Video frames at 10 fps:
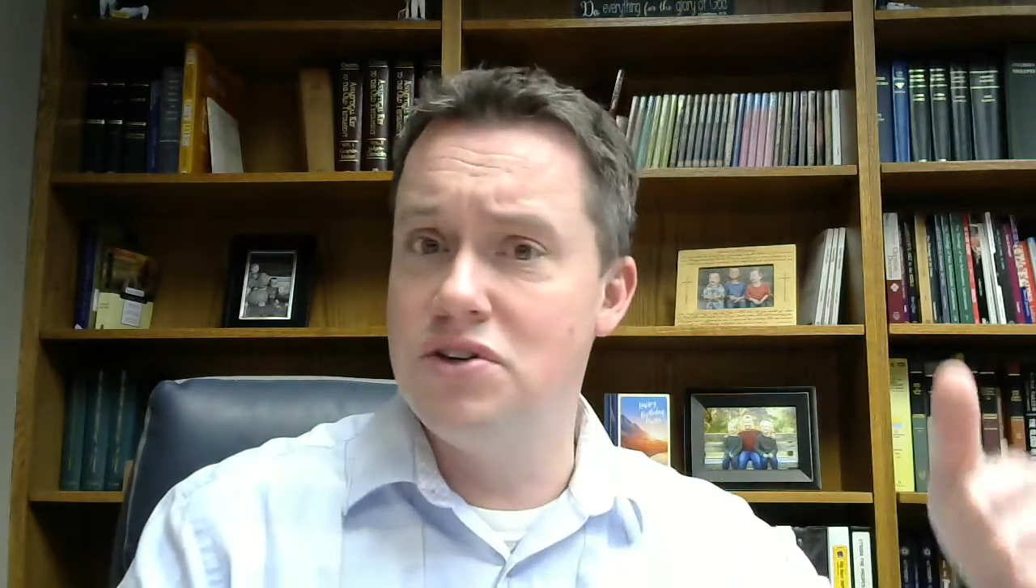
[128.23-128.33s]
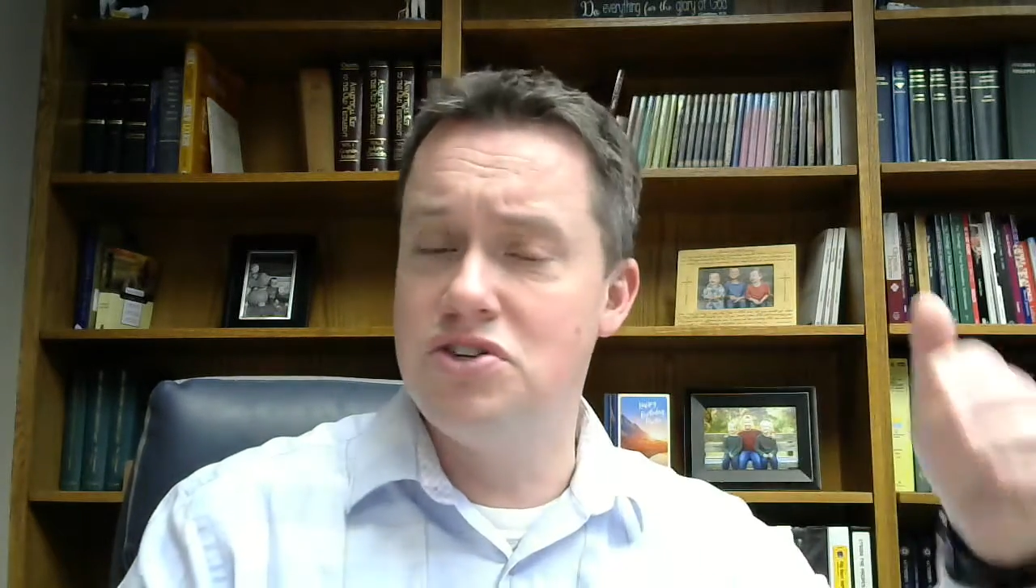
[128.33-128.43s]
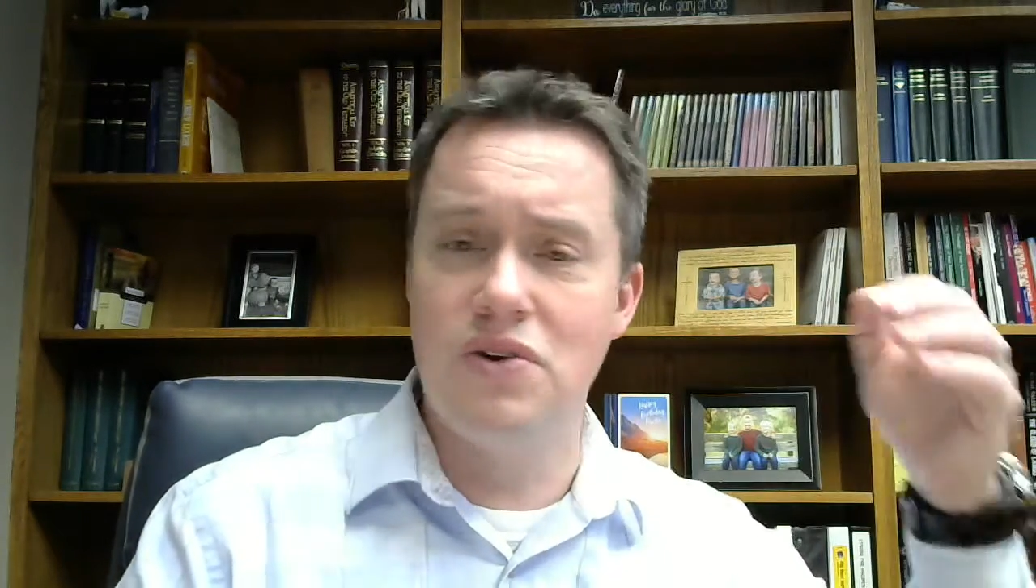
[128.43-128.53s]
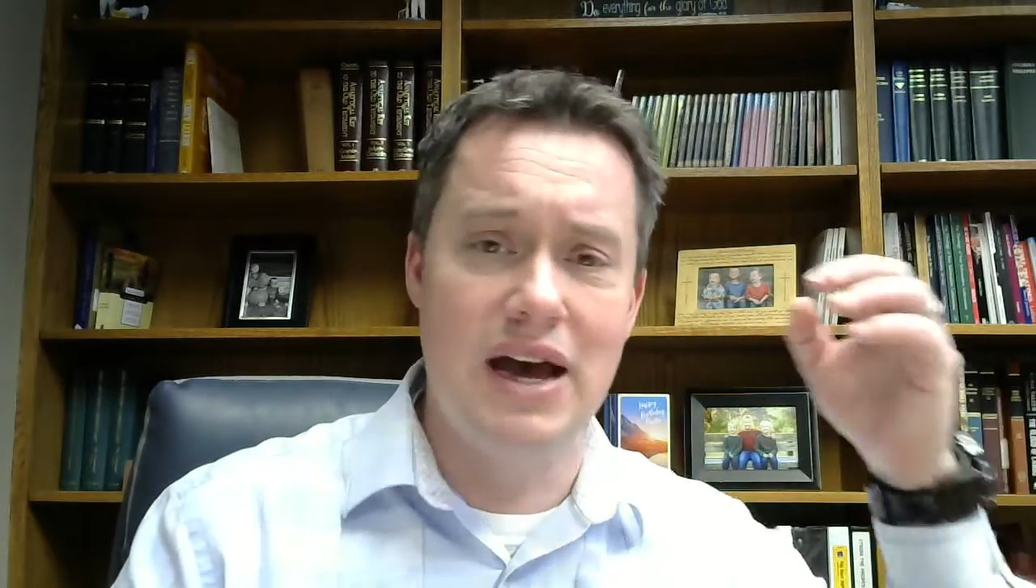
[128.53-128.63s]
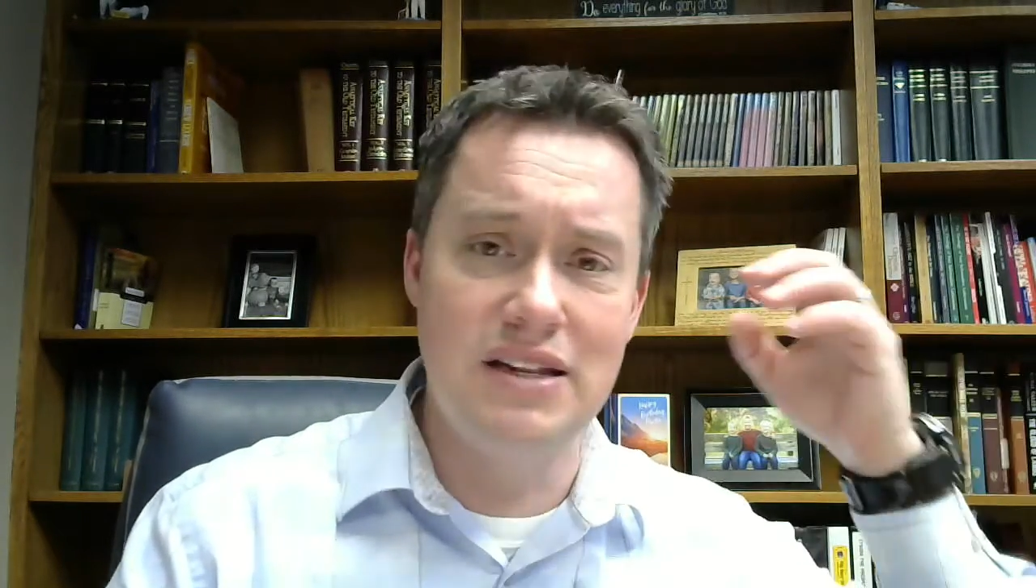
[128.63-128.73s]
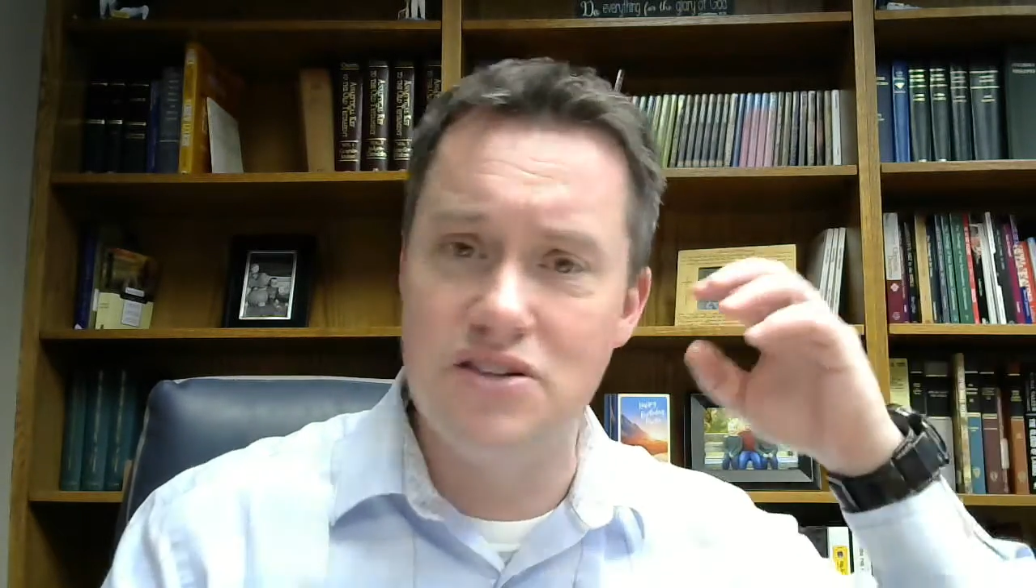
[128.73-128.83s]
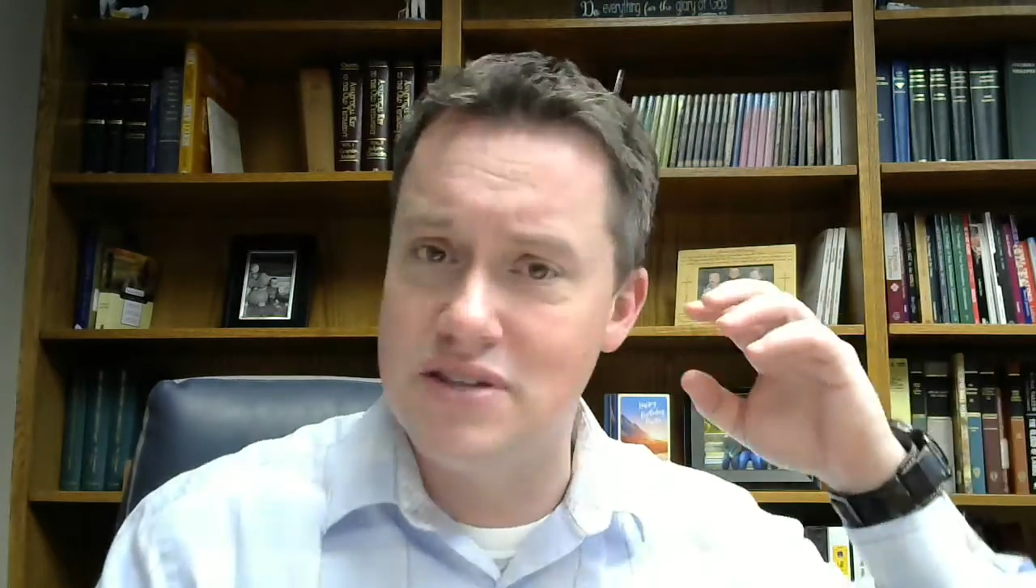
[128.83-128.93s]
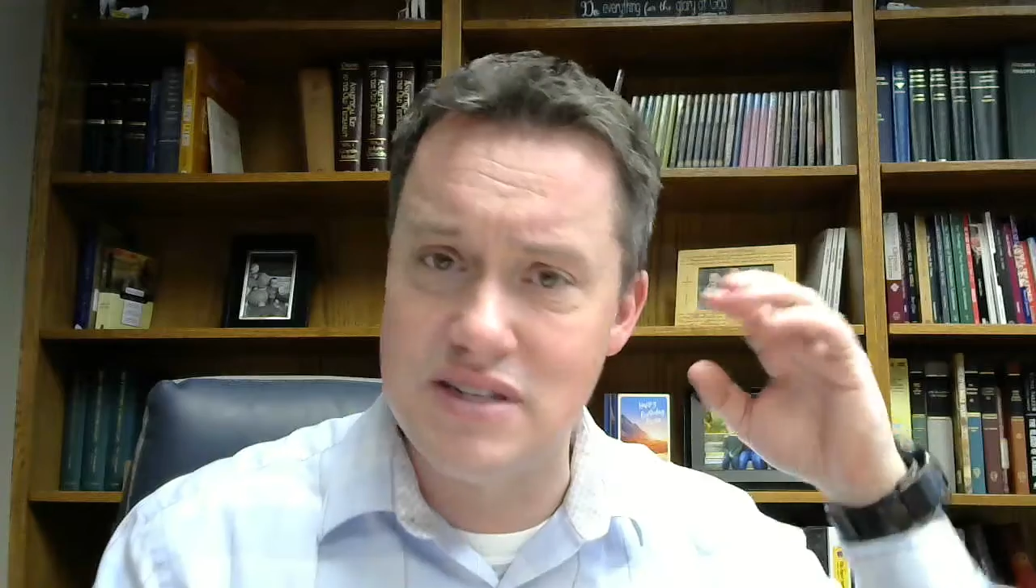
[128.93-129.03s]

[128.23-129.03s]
to try to